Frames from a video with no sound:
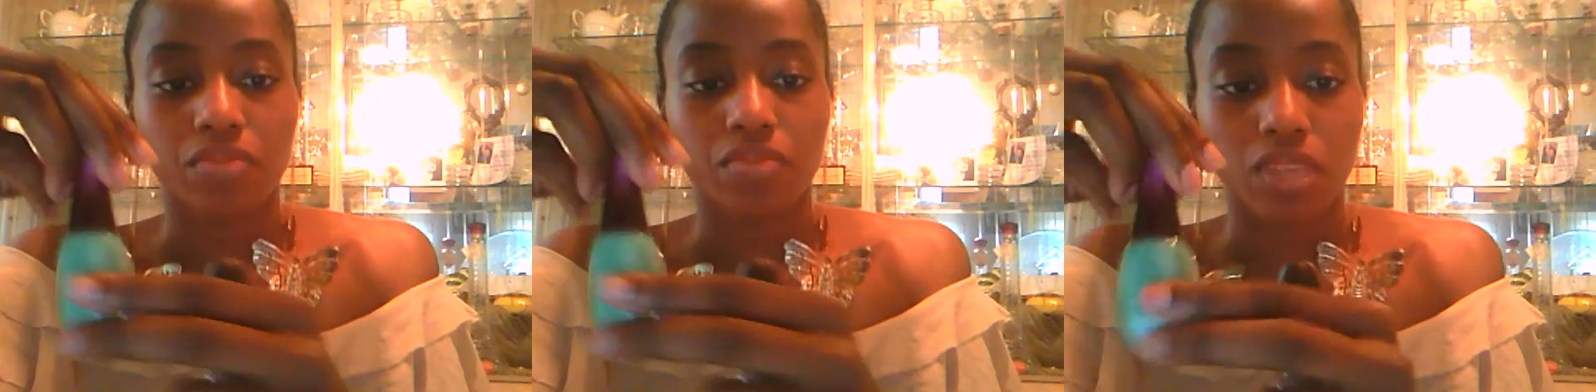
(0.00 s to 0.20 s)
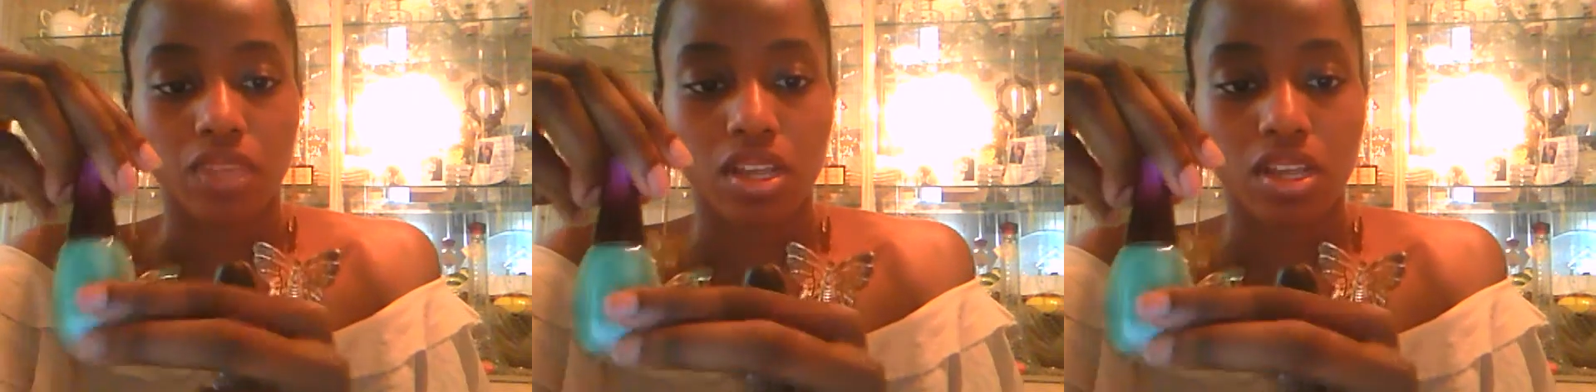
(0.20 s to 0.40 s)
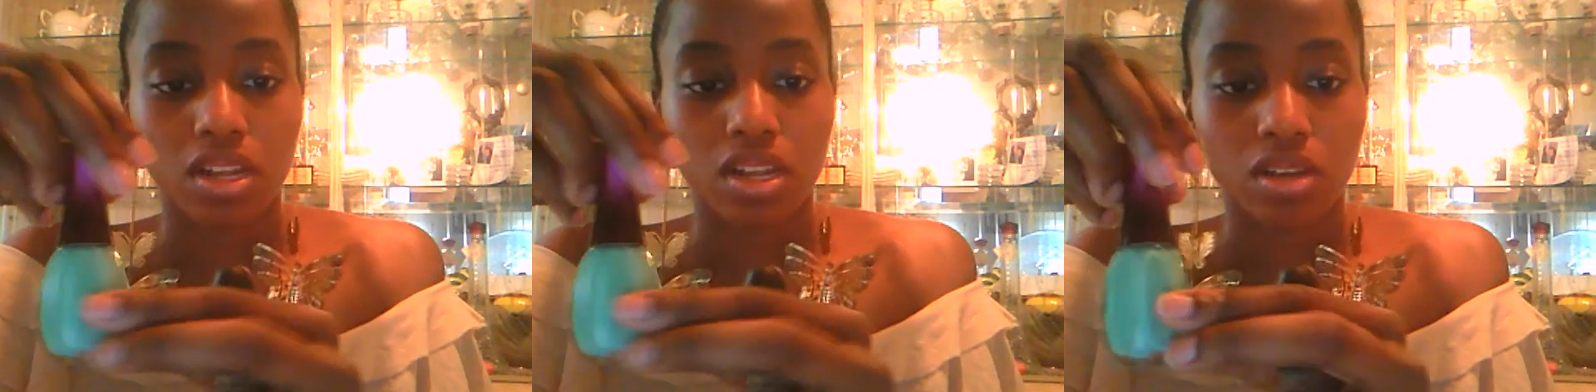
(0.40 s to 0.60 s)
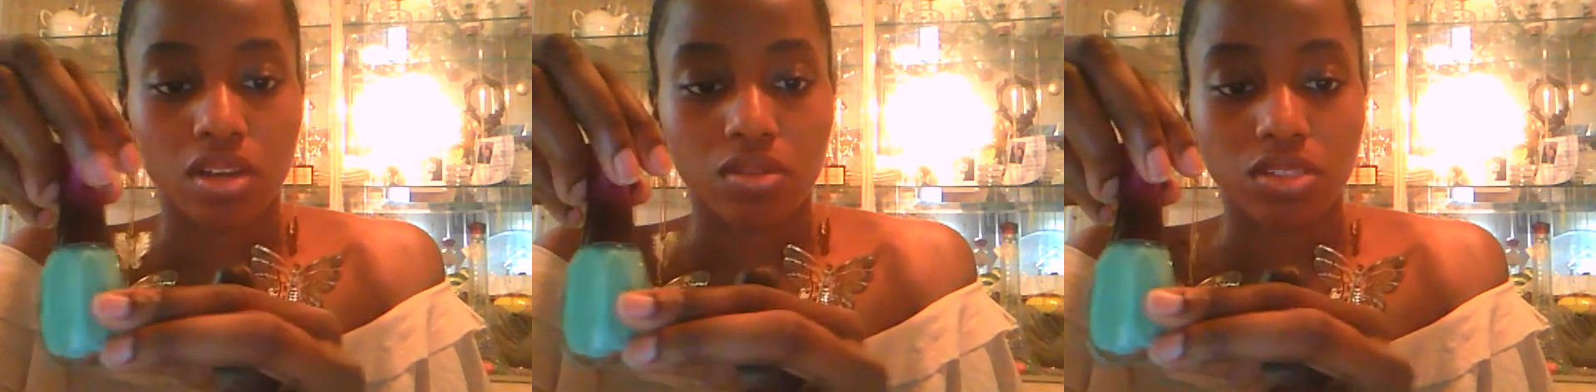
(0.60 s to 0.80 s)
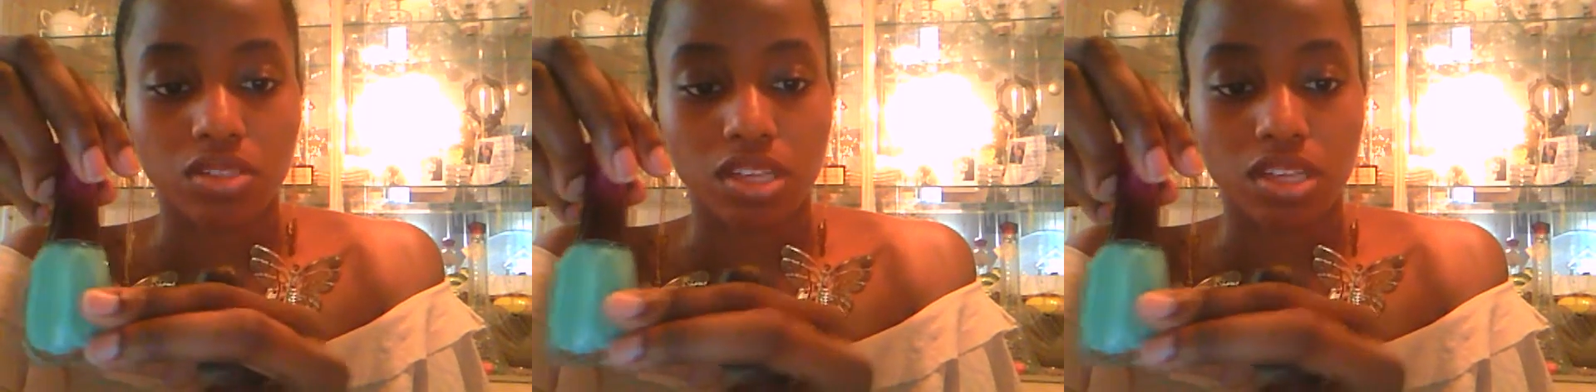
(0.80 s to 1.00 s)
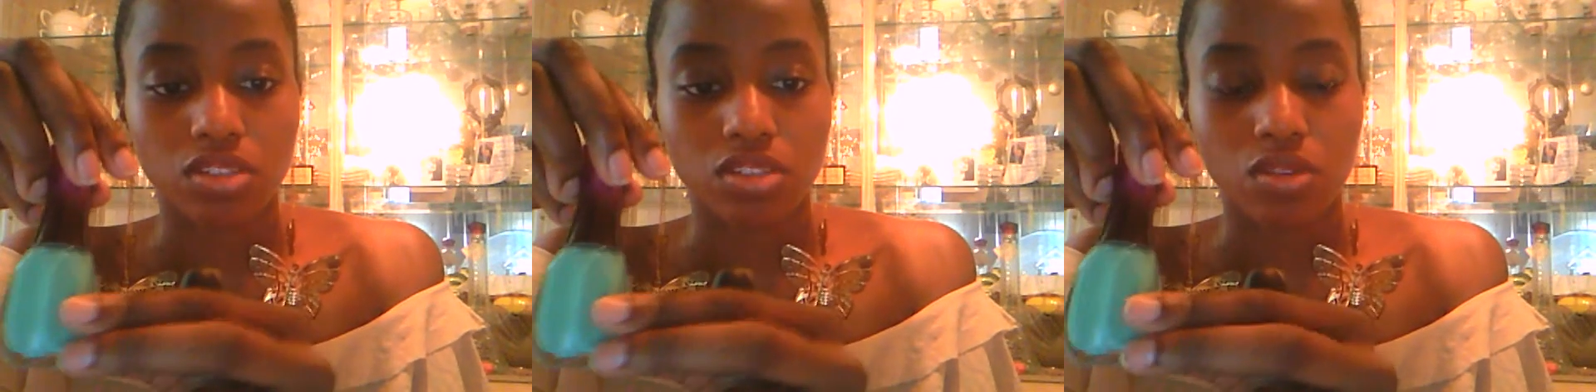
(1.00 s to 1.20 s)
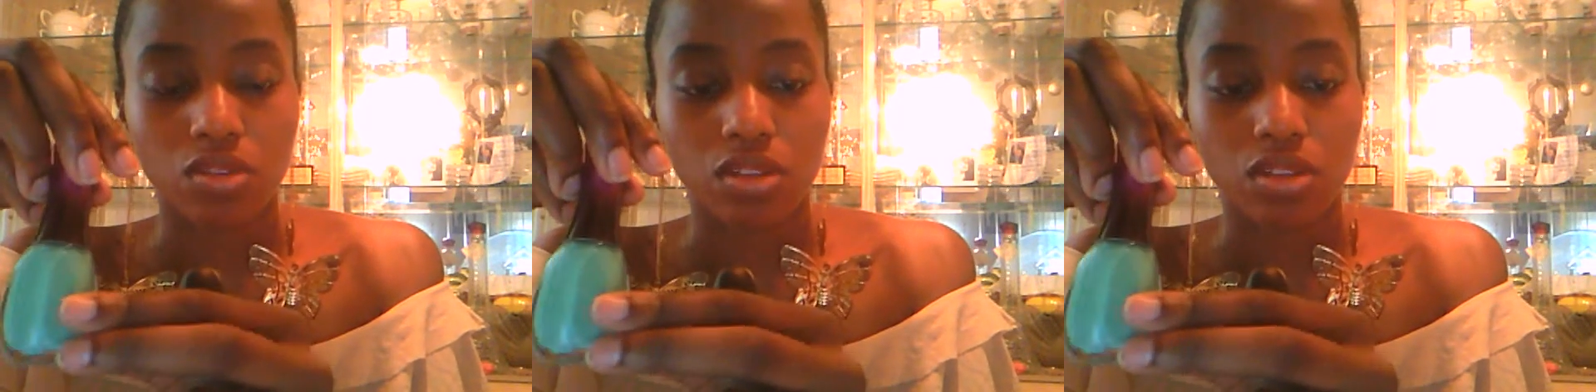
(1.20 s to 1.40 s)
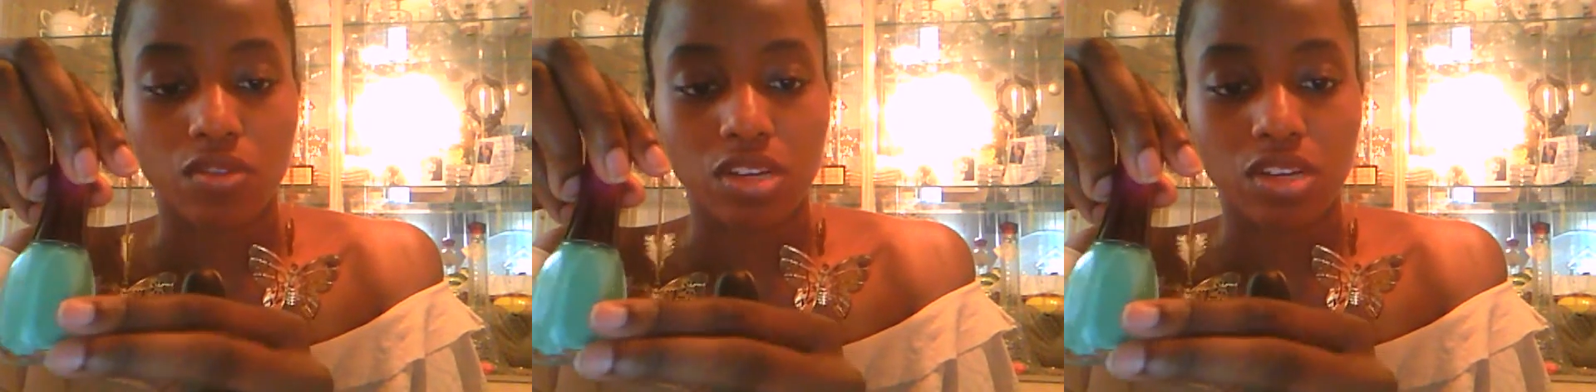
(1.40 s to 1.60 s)
And I was like so in
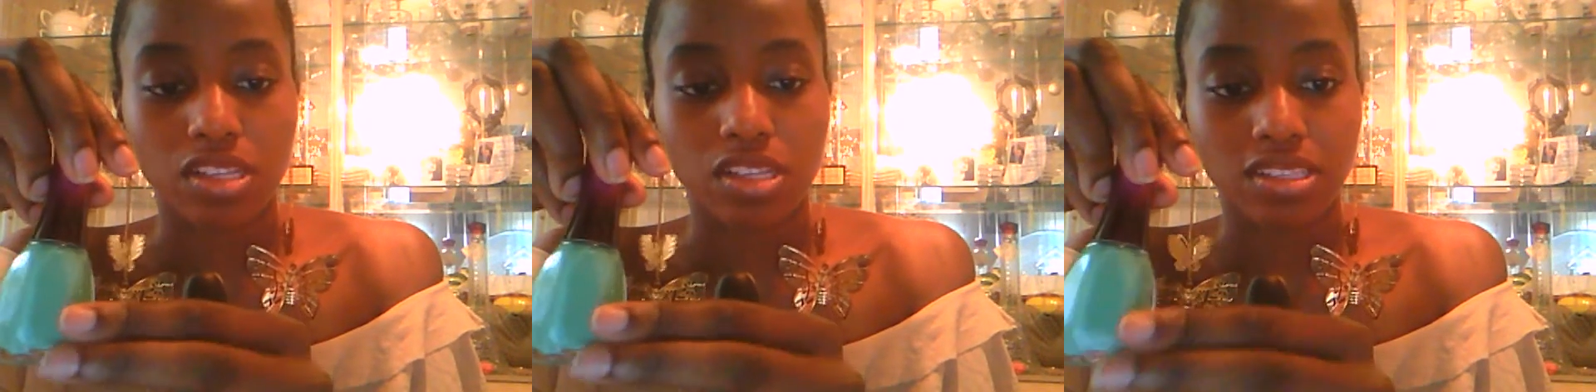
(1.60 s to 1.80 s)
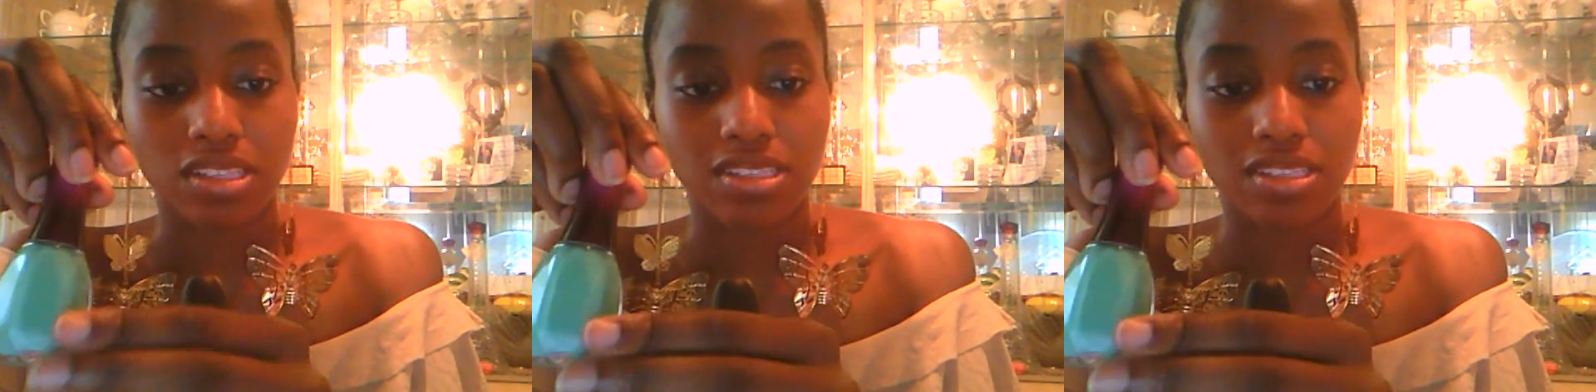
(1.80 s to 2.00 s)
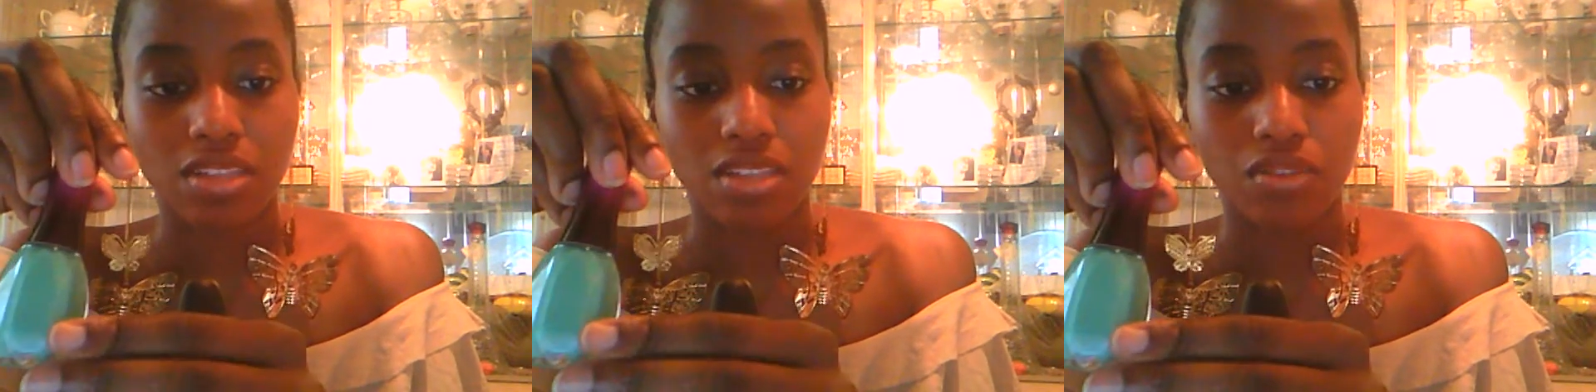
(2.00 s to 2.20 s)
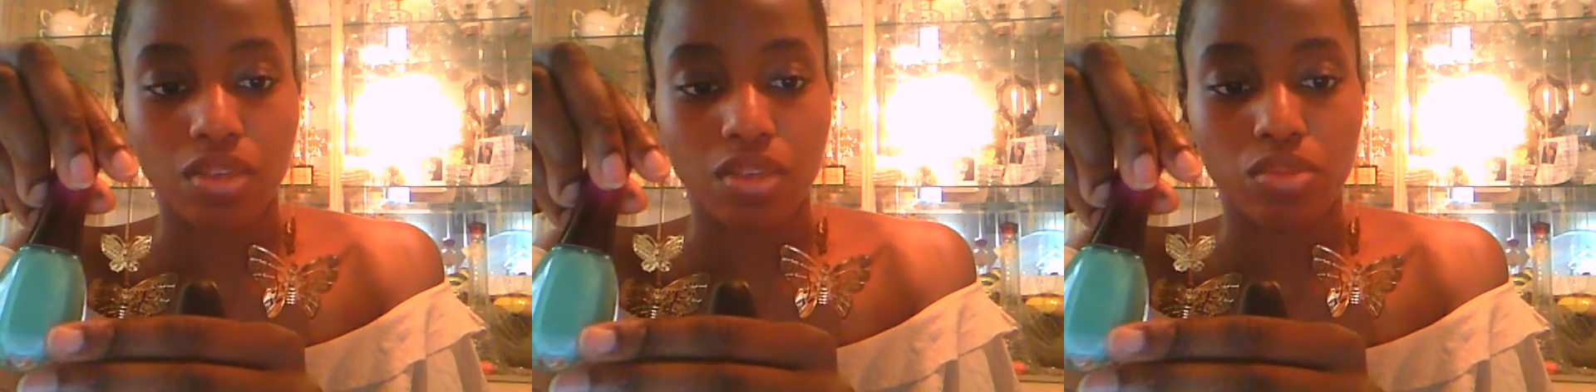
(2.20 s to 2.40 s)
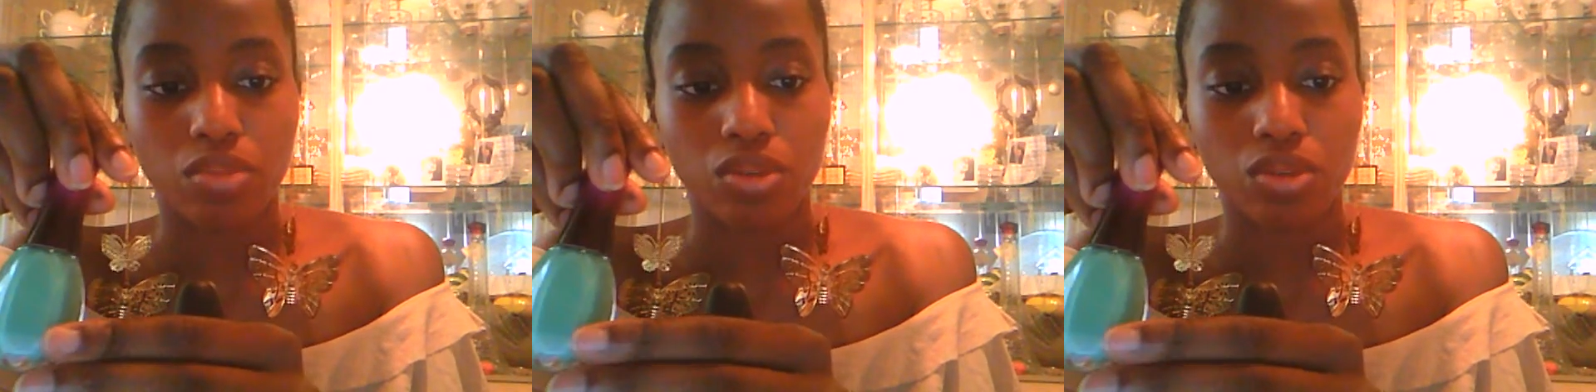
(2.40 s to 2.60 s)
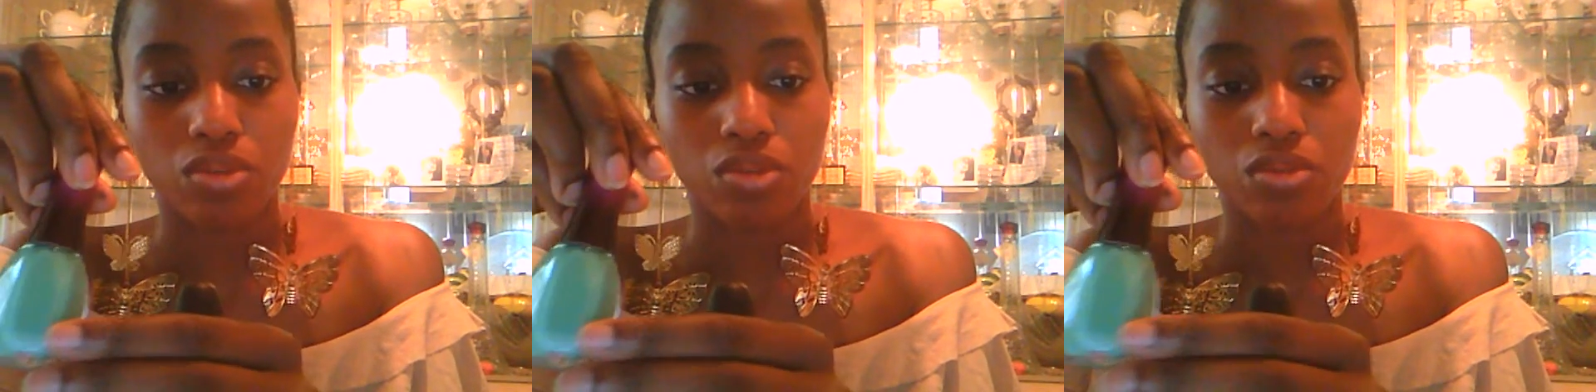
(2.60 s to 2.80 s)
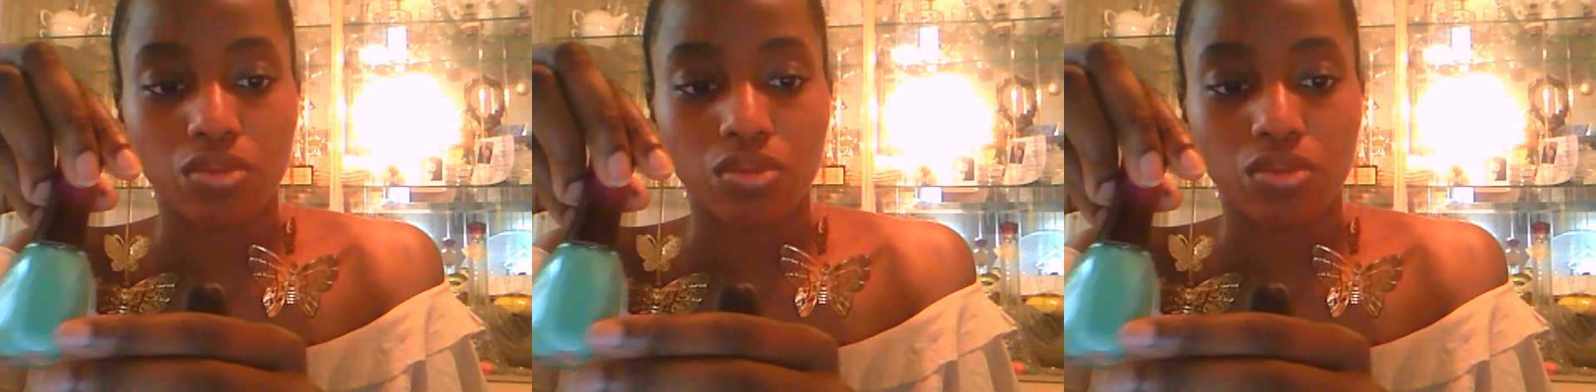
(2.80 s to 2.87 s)
love with it because it's Tiffany Blue.